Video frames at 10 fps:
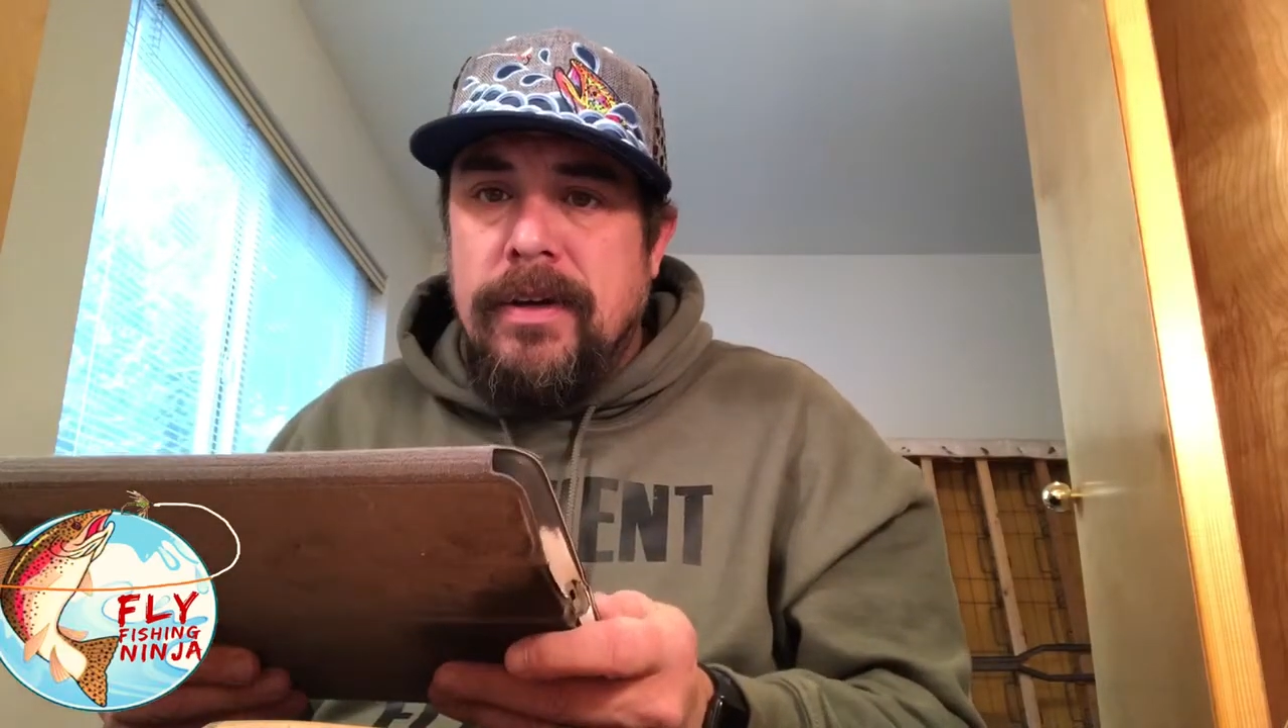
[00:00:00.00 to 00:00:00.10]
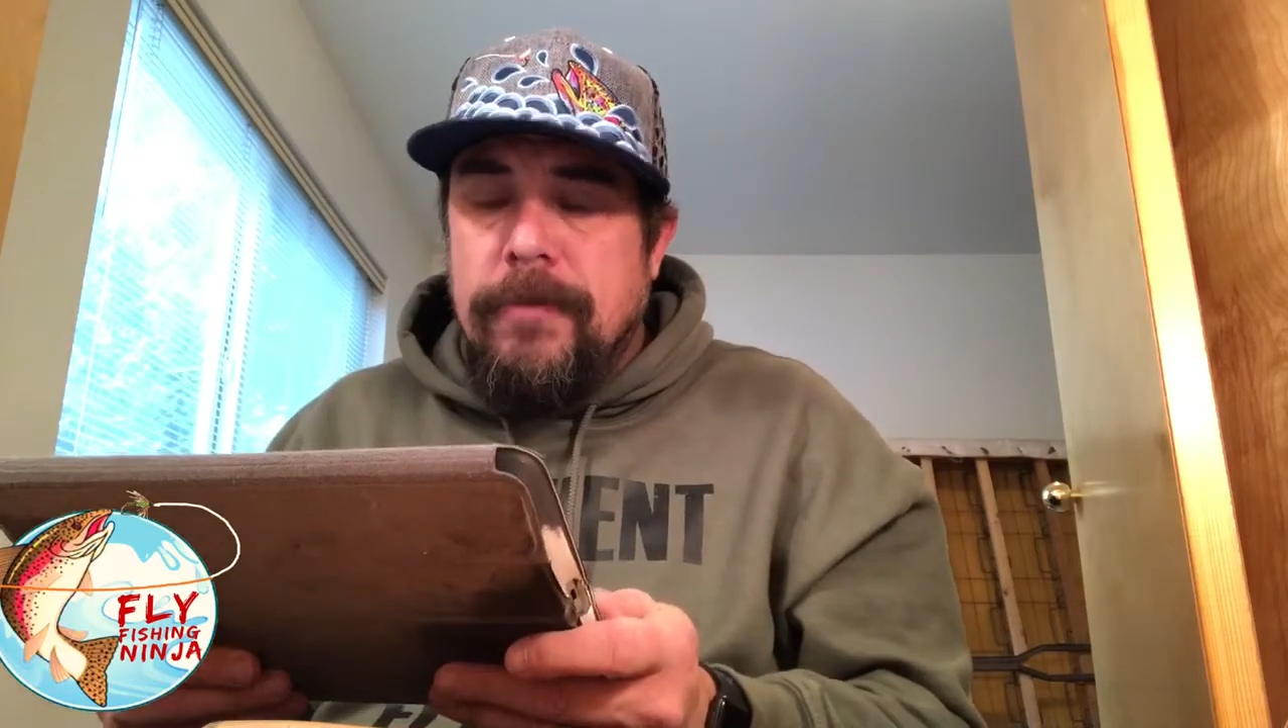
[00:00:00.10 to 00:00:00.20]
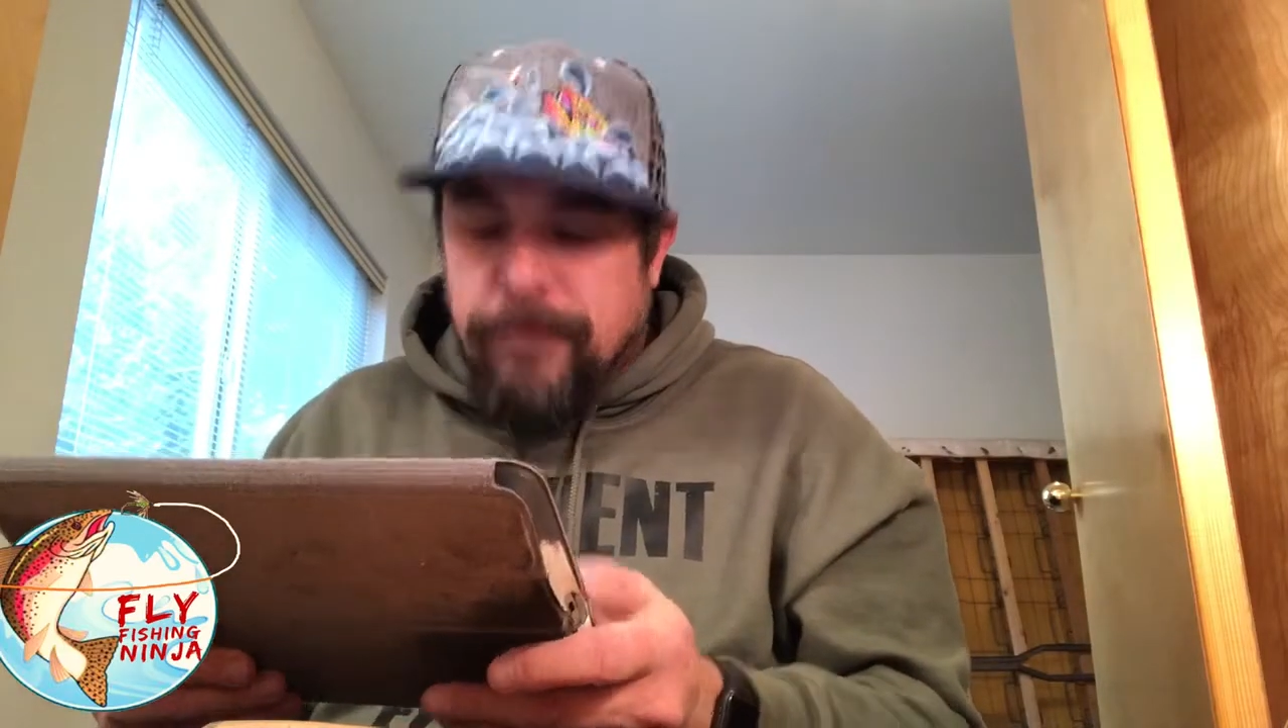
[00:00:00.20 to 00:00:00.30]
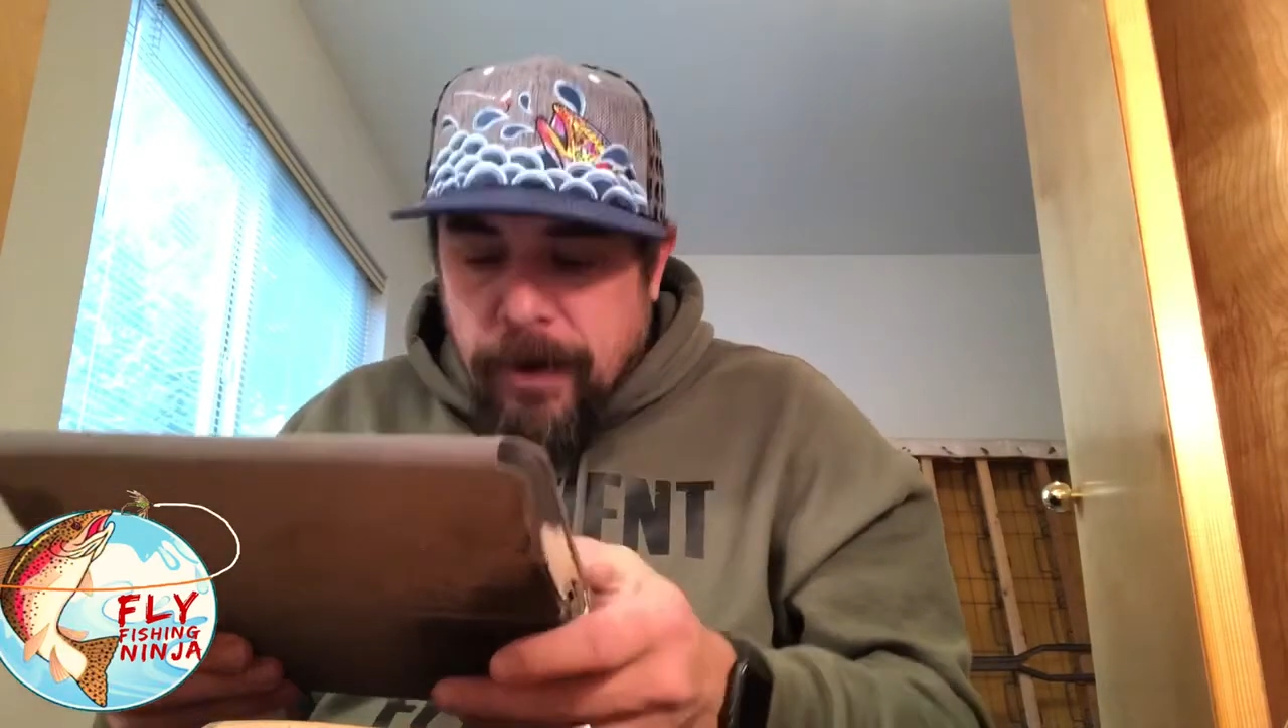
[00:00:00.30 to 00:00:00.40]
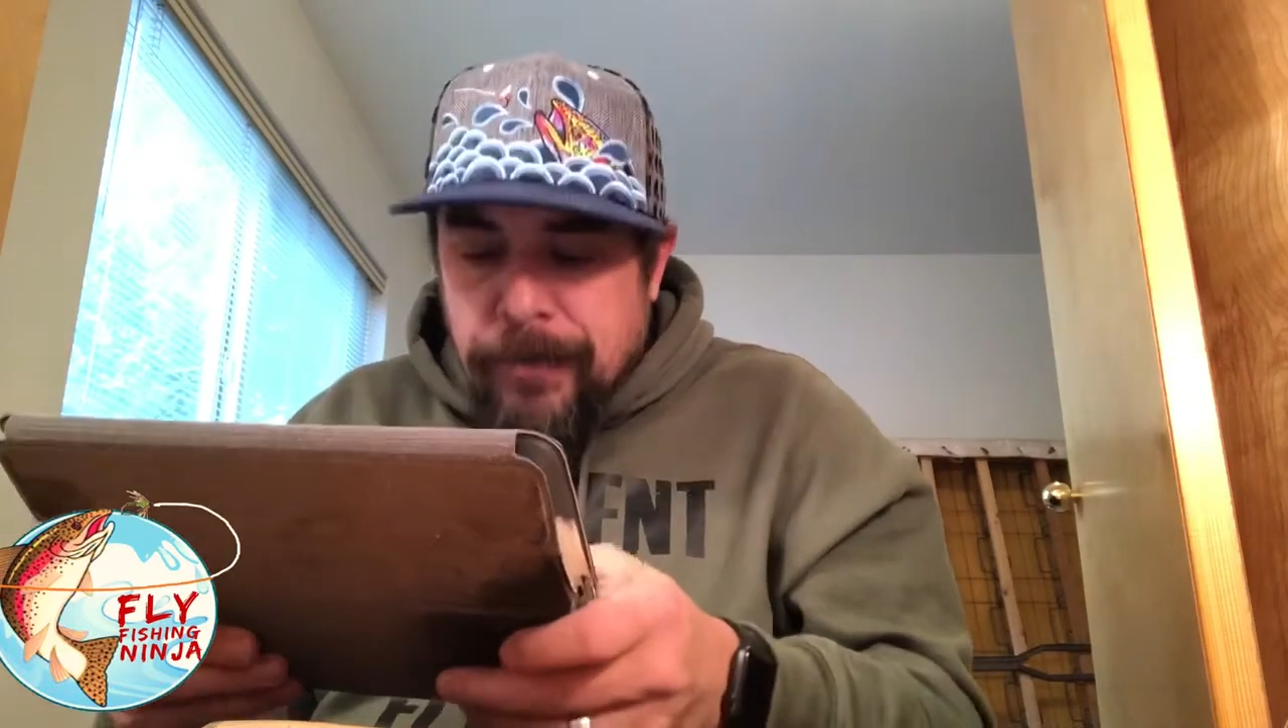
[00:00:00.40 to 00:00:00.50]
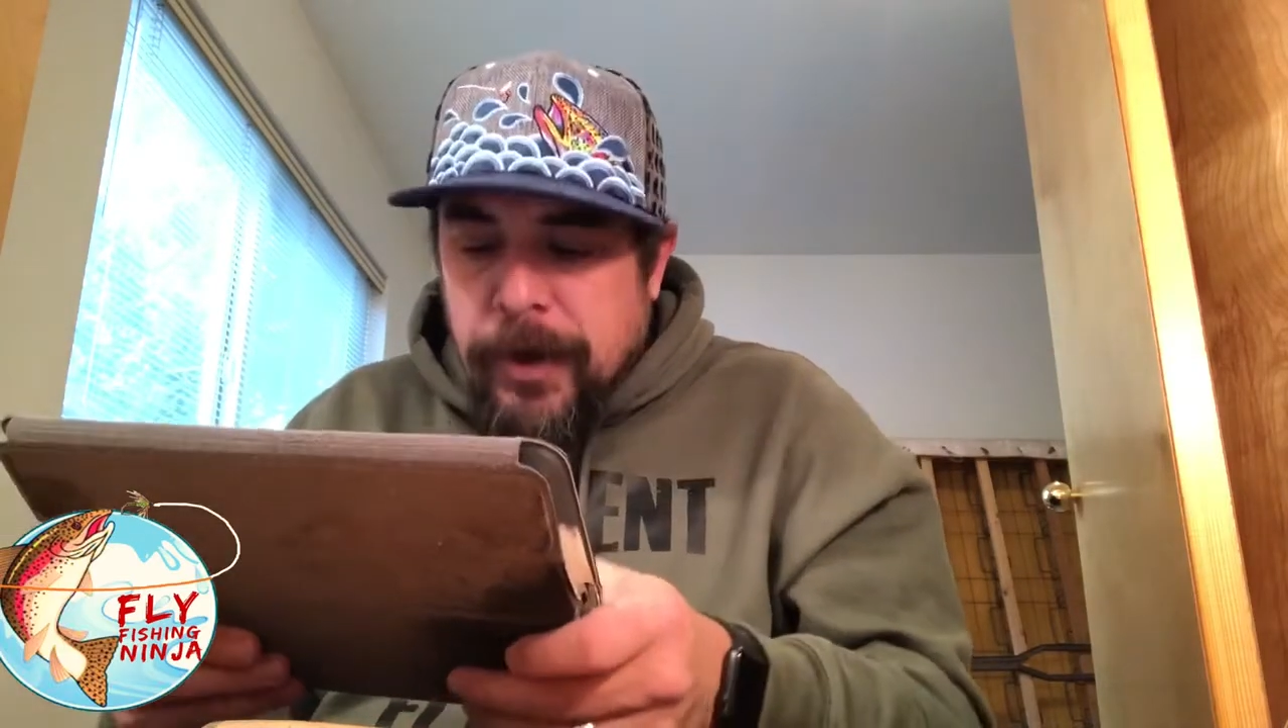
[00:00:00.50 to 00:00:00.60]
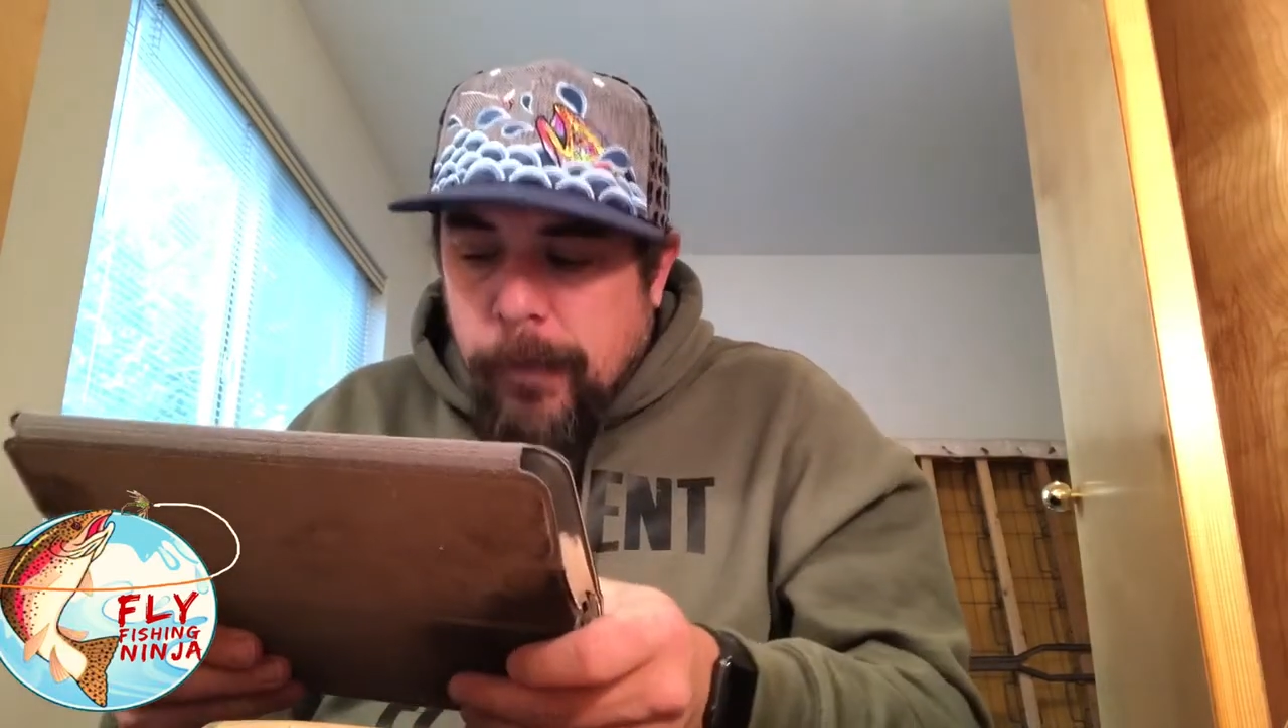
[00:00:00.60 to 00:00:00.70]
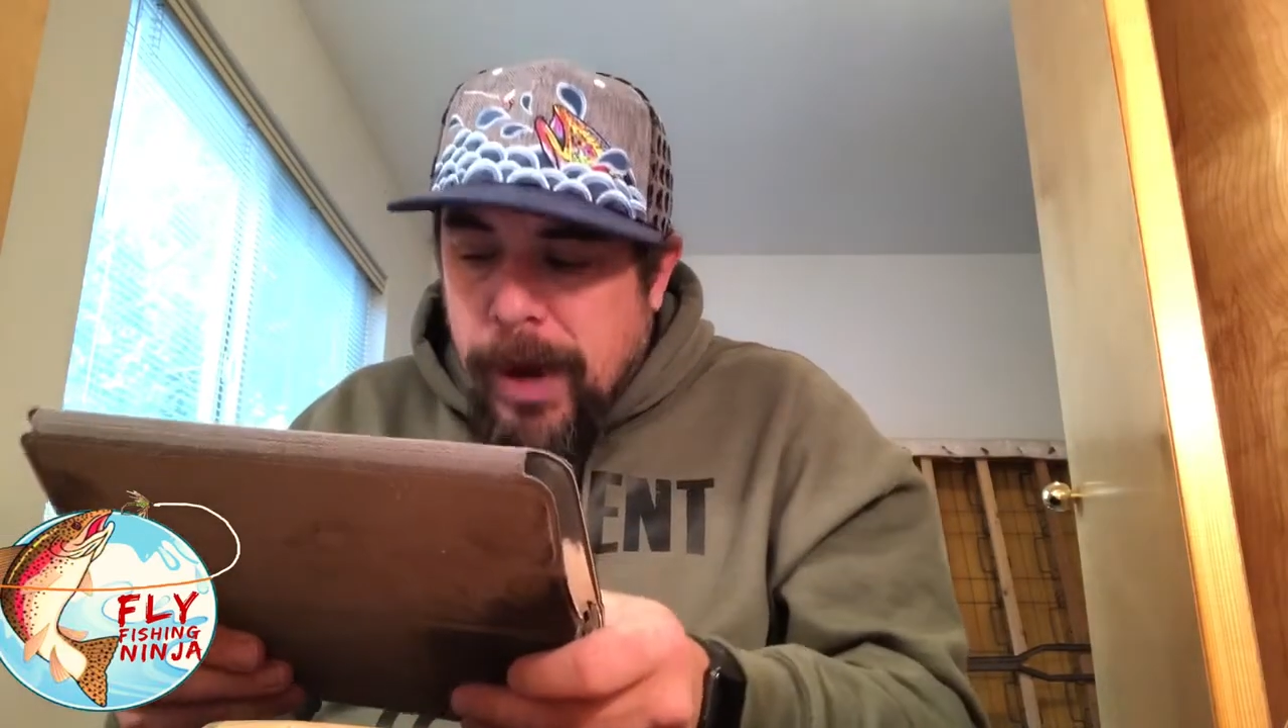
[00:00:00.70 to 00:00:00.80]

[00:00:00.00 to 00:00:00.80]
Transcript: from their